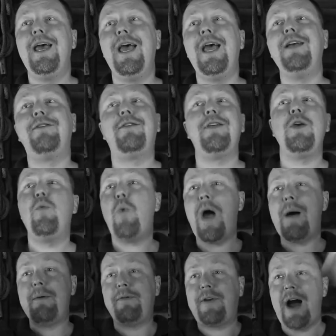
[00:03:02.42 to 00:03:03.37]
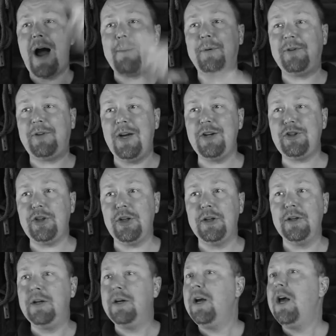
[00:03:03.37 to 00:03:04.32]
is the web of
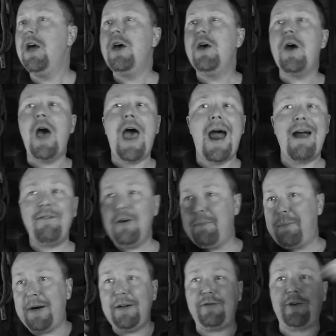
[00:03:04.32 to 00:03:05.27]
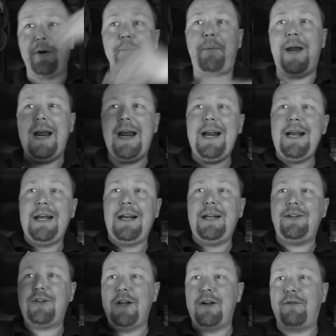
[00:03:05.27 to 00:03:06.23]
competition. Everybody's competing at
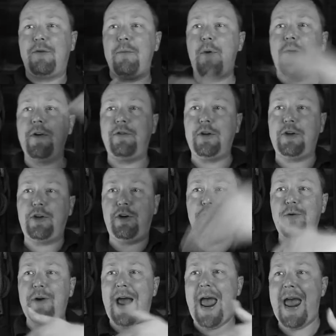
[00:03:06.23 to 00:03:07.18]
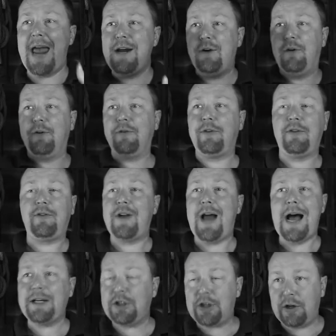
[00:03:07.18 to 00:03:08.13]
each other from all these acute angles. It's
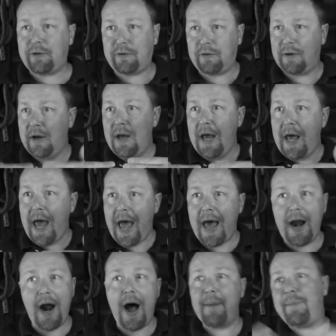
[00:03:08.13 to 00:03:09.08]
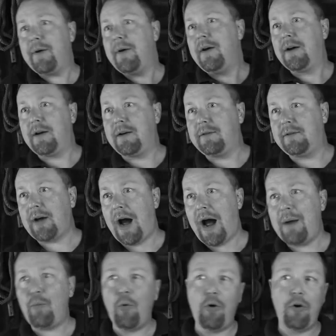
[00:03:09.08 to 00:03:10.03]
not just head up
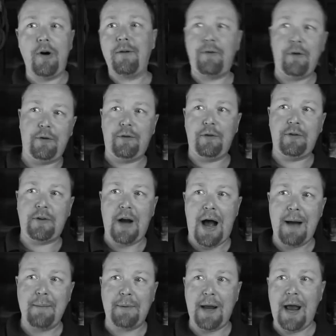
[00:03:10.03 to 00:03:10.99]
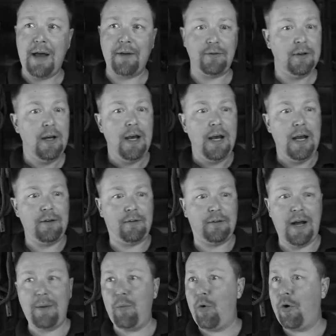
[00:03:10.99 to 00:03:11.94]
Time Warner versus Comcast. It's
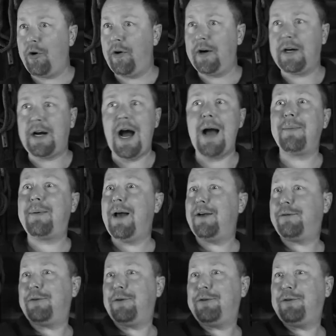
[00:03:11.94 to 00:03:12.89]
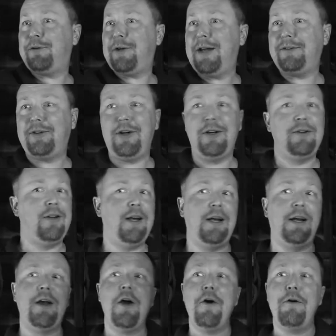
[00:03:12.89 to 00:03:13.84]
Time Warner and Comcast versus
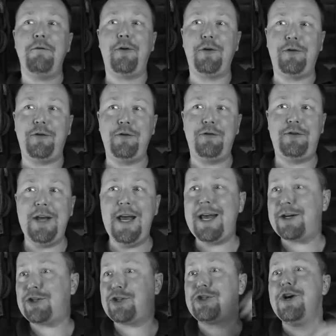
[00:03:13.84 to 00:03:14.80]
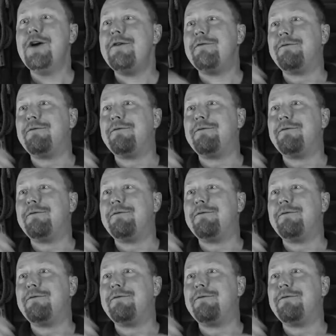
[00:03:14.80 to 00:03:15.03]
AT&T versus Dish.